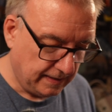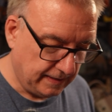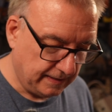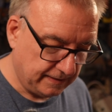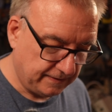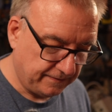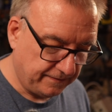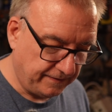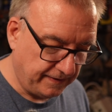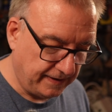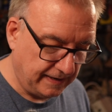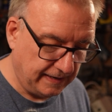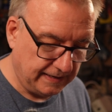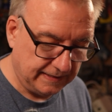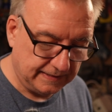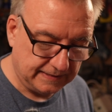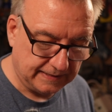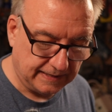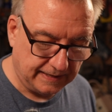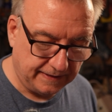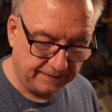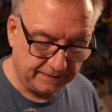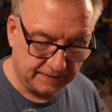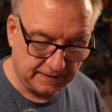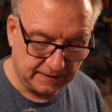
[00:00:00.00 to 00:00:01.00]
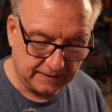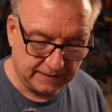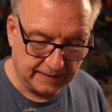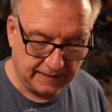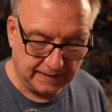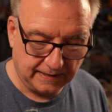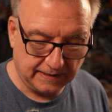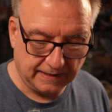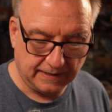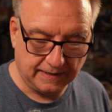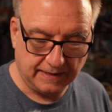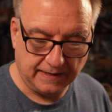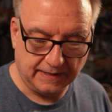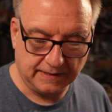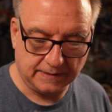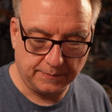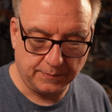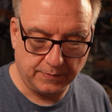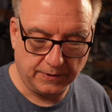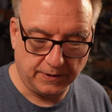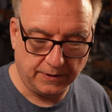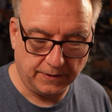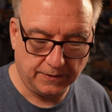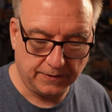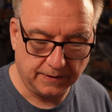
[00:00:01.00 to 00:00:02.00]
That's fairly safe to say that that's
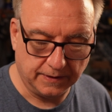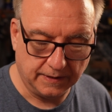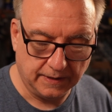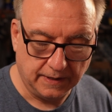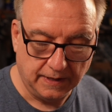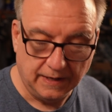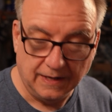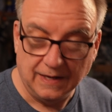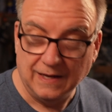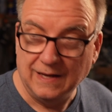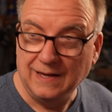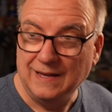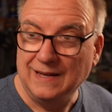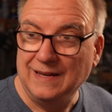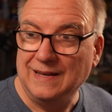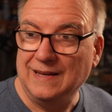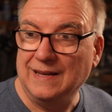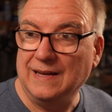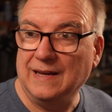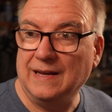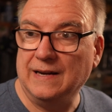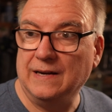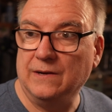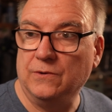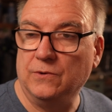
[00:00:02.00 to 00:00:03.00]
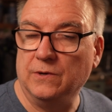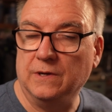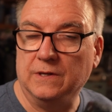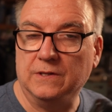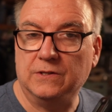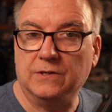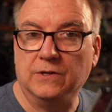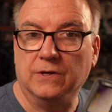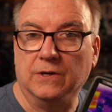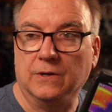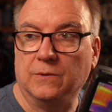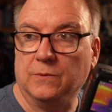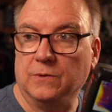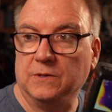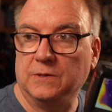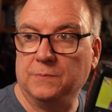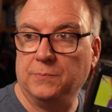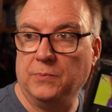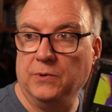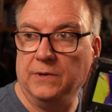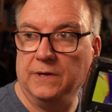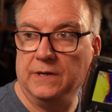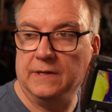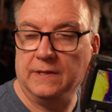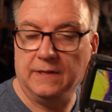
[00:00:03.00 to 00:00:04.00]
broken. And all it took was
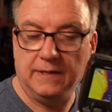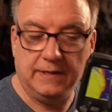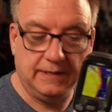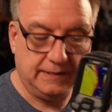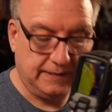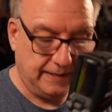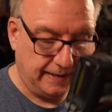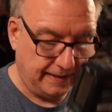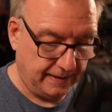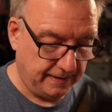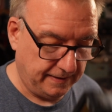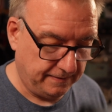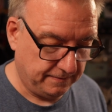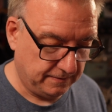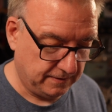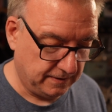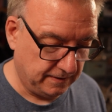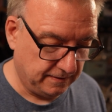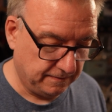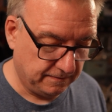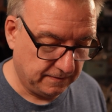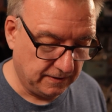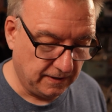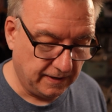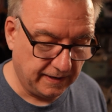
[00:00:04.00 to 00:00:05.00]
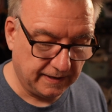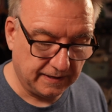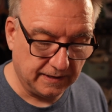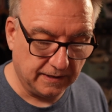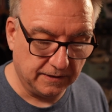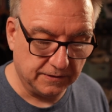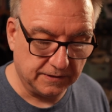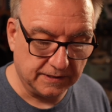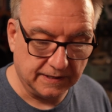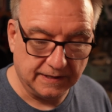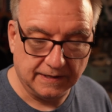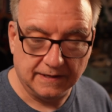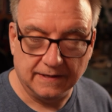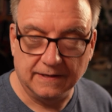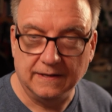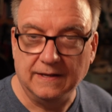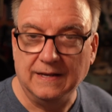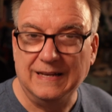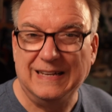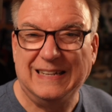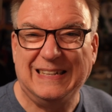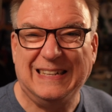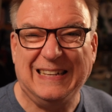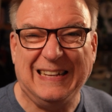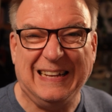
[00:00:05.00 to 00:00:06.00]
pointing this at it to diagnose it.
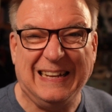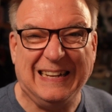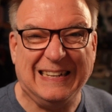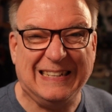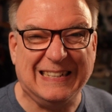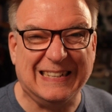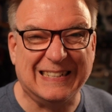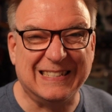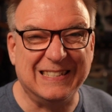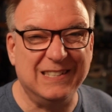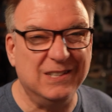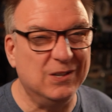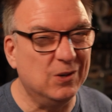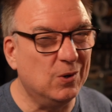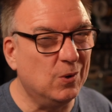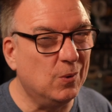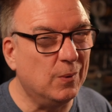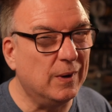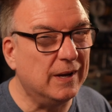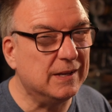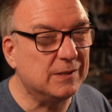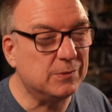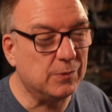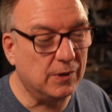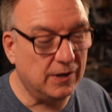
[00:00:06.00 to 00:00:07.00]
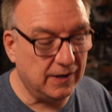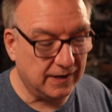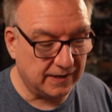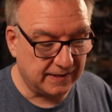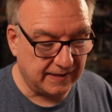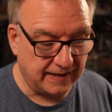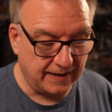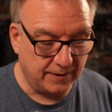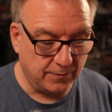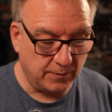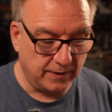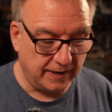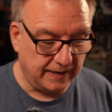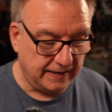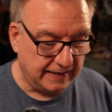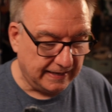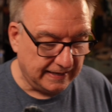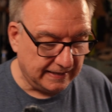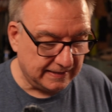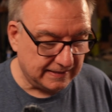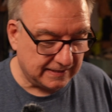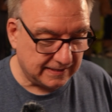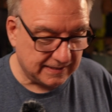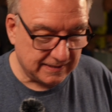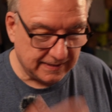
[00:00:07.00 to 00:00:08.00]
It doesn't always work that way.
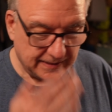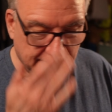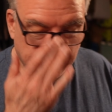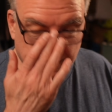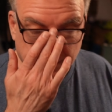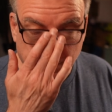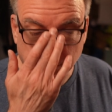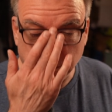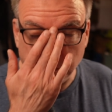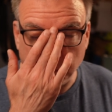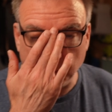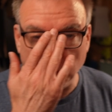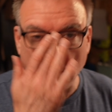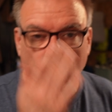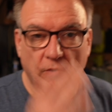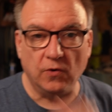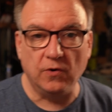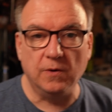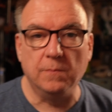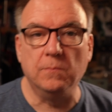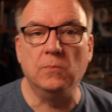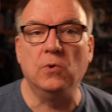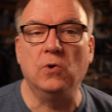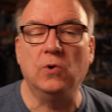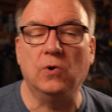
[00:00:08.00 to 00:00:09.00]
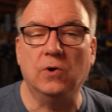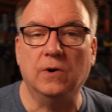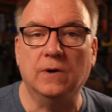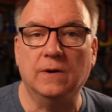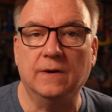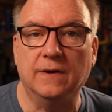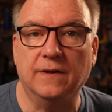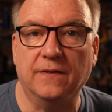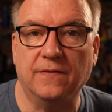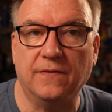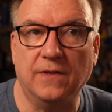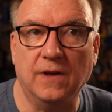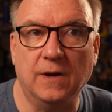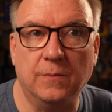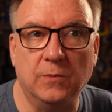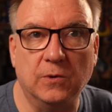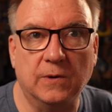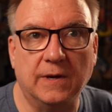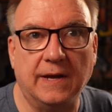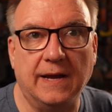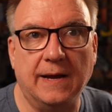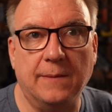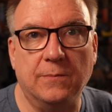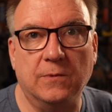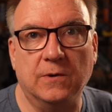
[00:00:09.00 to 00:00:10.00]
It's more and more a thermal
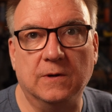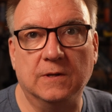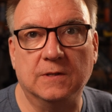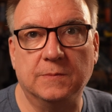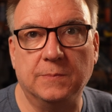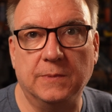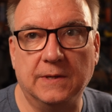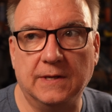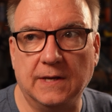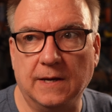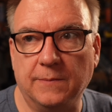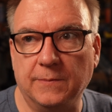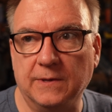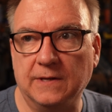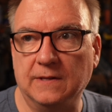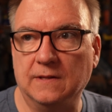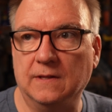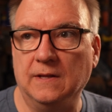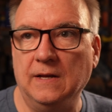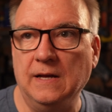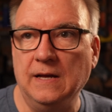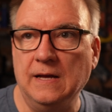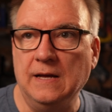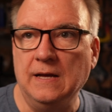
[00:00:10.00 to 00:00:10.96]
camera is becoming